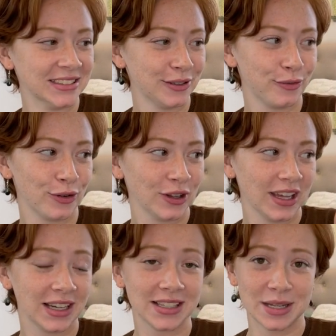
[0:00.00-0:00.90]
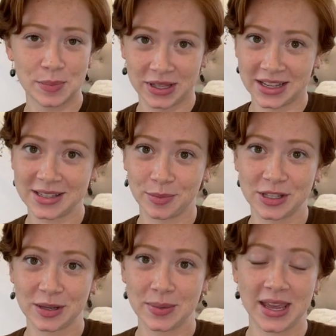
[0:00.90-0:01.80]
for like something that
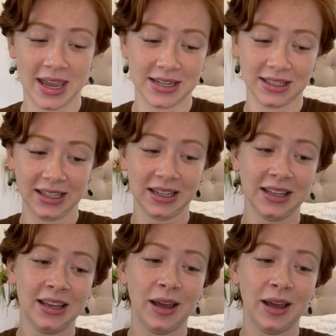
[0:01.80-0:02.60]
someone's gonna be handling.